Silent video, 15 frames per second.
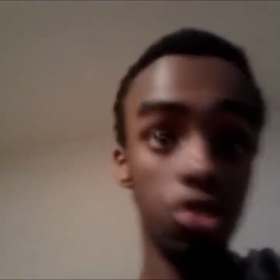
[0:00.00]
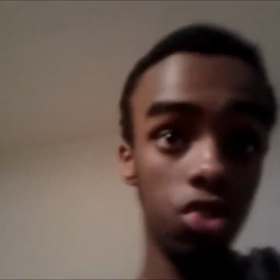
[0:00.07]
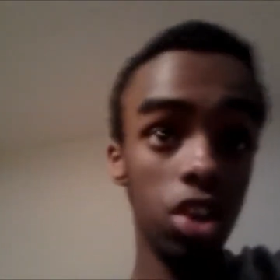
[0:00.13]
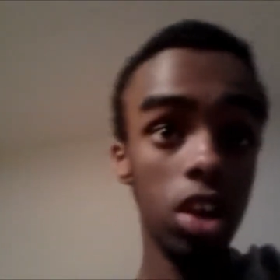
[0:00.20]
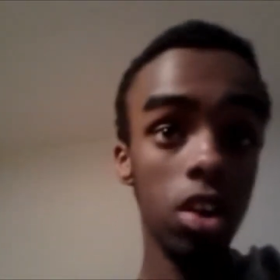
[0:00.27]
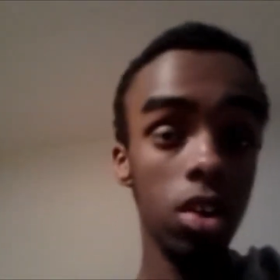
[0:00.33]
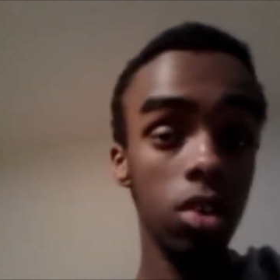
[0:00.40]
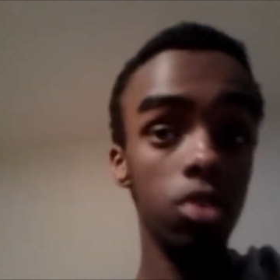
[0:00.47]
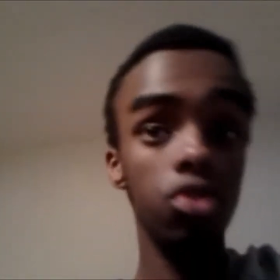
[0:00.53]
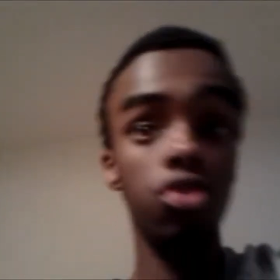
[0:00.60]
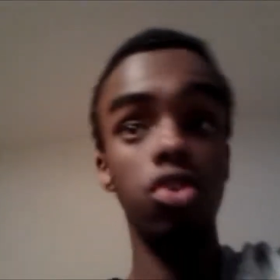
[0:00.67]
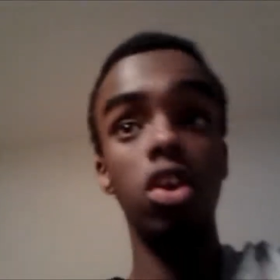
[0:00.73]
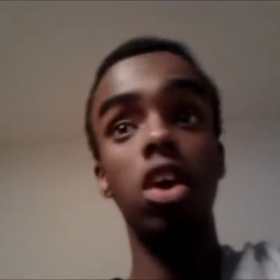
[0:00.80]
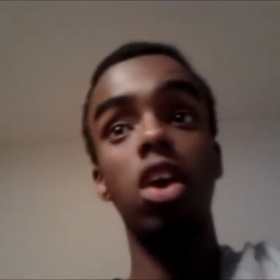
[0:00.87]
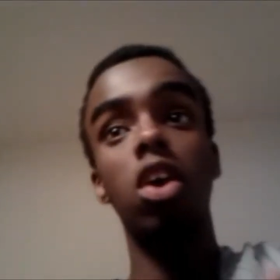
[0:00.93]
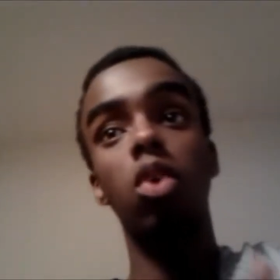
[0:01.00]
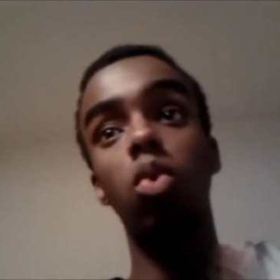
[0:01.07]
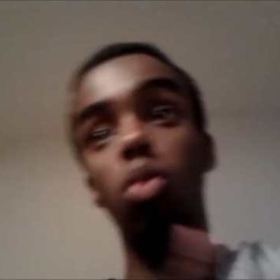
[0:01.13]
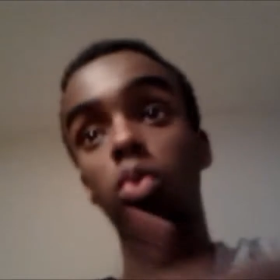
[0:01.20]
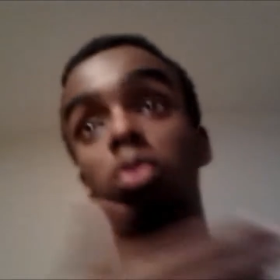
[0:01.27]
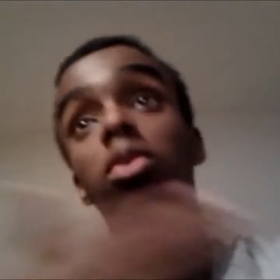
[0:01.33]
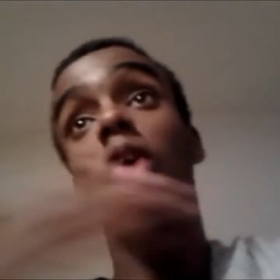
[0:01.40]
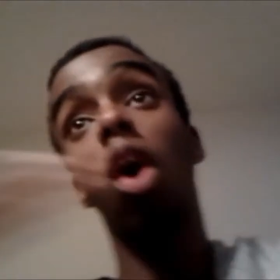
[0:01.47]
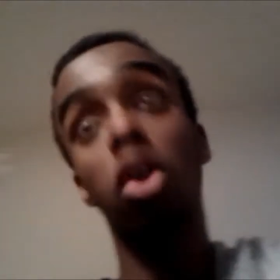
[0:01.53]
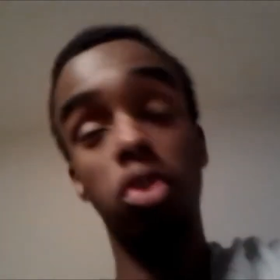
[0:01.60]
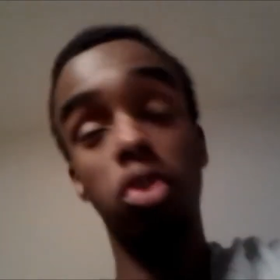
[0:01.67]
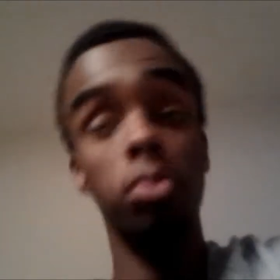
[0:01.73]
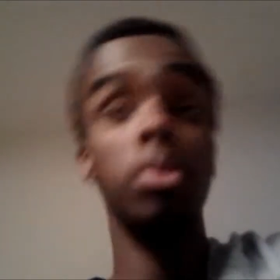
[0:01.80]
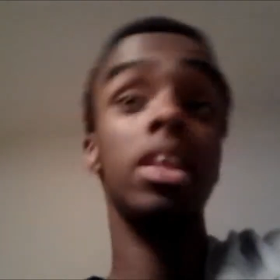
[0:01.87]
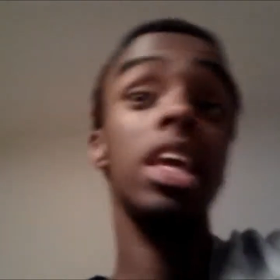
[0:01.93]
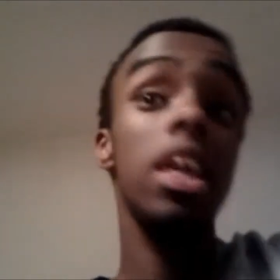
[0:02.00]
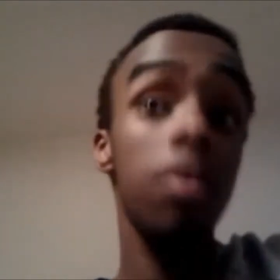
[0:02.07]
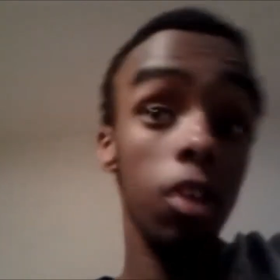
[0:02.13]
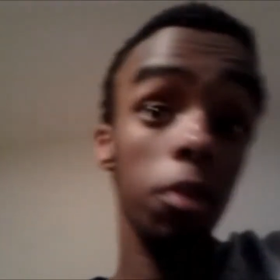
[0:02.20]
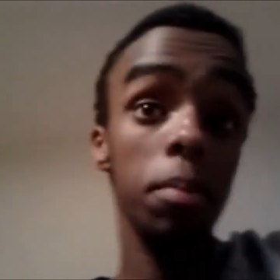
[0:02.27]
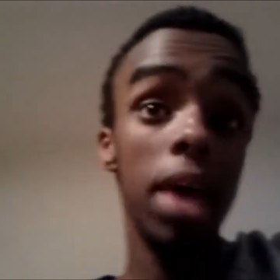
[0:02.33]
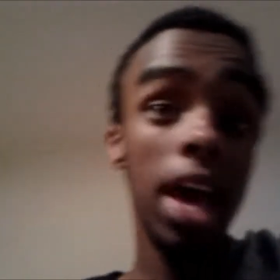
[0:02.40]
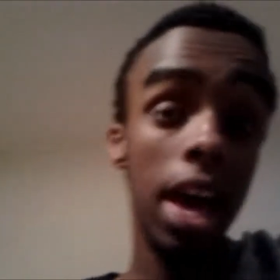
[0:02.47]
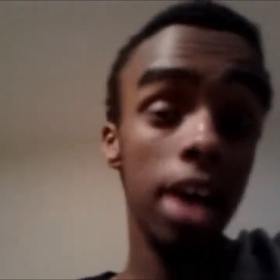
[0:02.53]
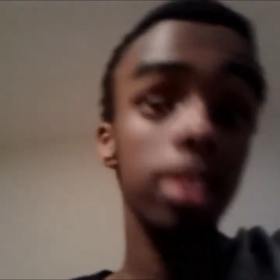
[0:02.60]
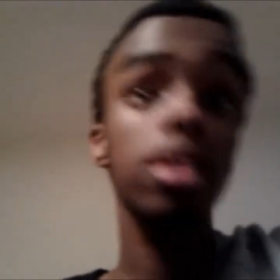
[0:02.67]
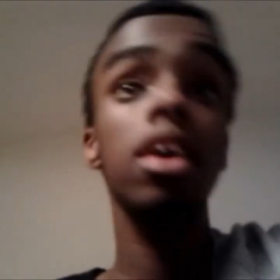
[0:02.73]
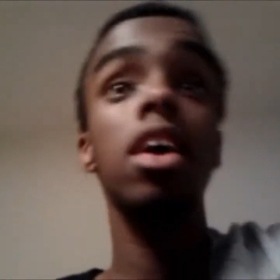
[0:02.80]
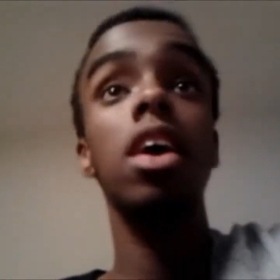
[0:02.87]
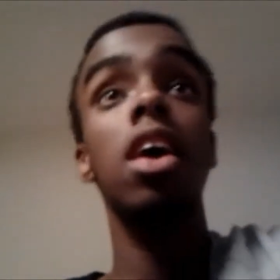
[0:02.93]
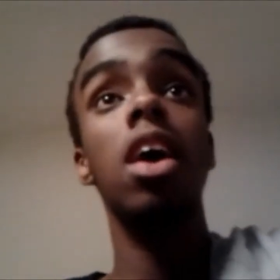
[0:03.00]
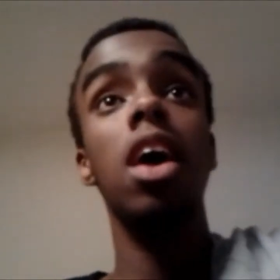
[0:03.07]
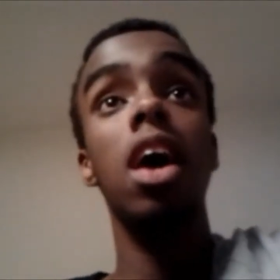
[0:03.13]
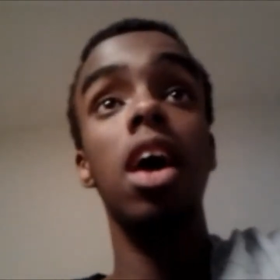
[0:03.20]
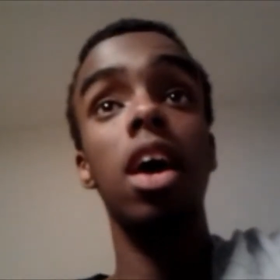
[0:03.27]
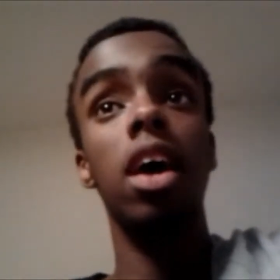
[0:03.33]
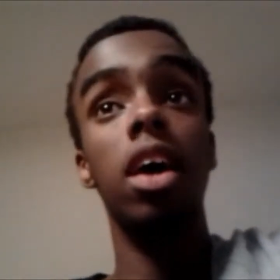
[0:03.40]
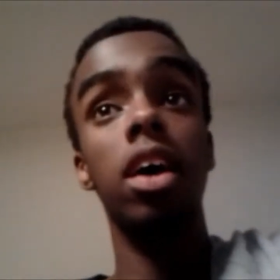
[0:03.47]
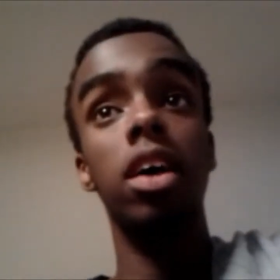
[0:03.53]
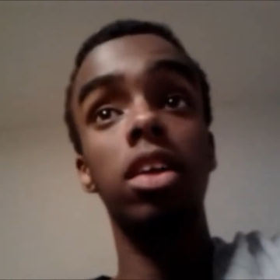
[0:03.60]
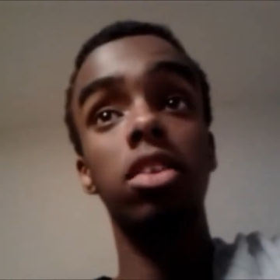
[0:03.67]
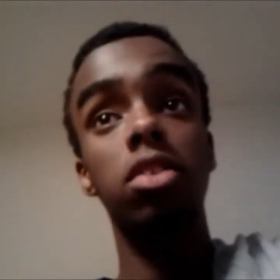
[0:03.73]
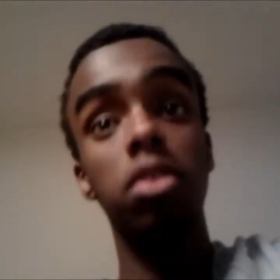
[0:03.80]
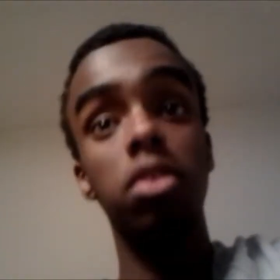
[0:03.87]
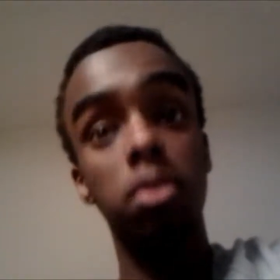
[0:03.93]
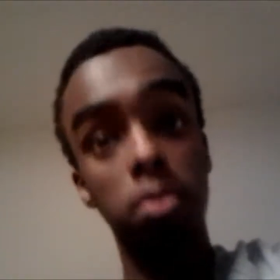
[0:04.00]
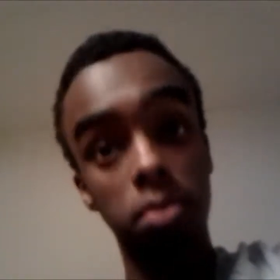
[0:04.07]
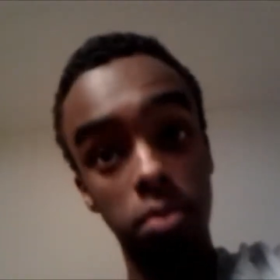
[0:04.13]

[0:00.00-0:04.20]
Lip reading: Shears, who calls him an evil man, and